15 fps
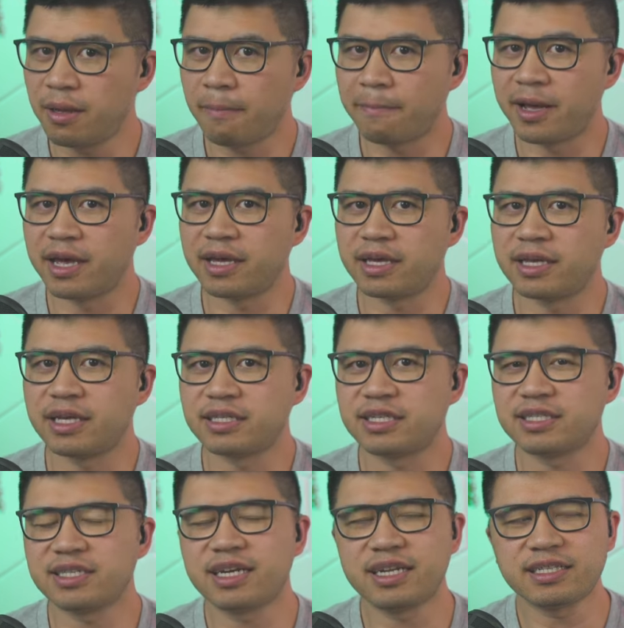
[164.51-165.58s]
but it
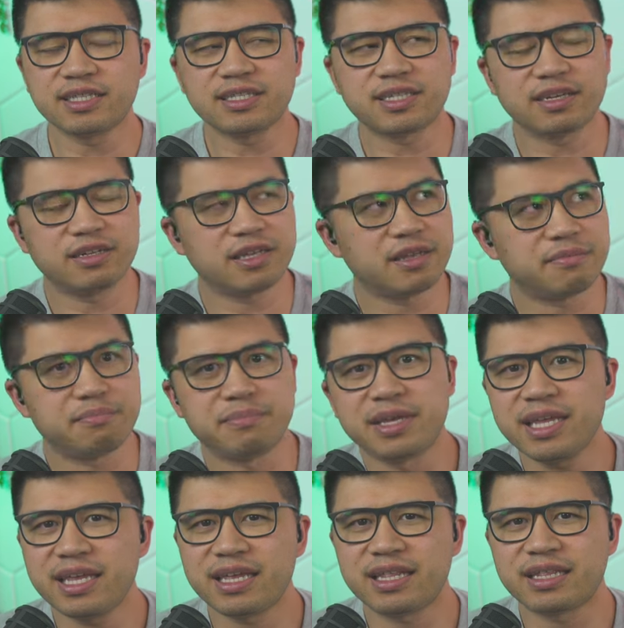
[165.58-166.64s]
does not necessarily
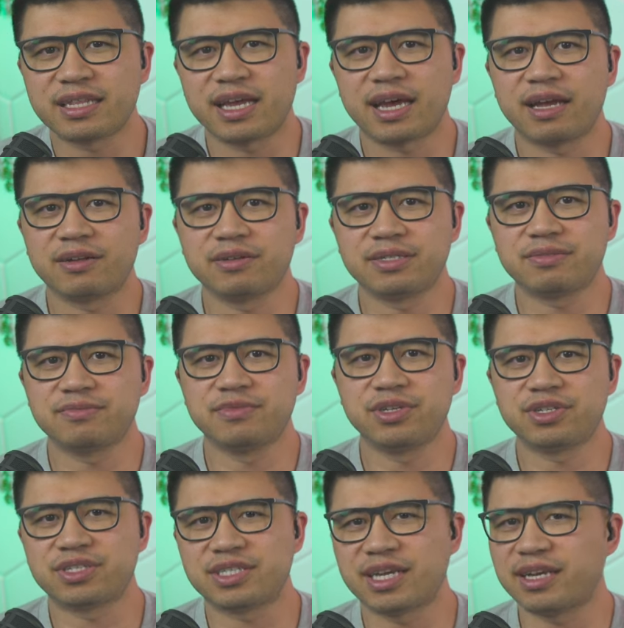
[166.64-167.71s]
mean that we
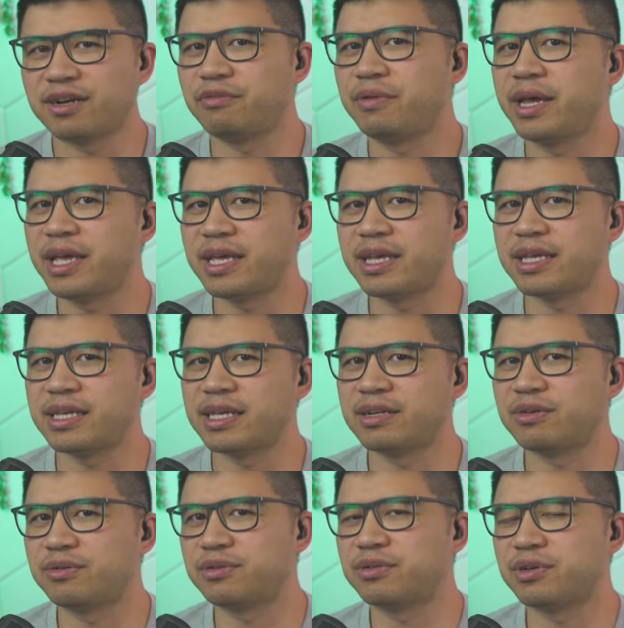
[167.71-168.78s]
should take away an
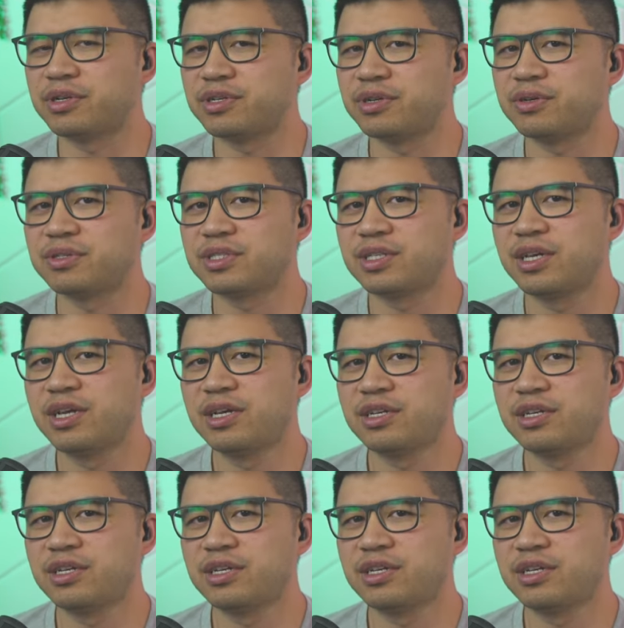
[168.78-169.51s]
older adult's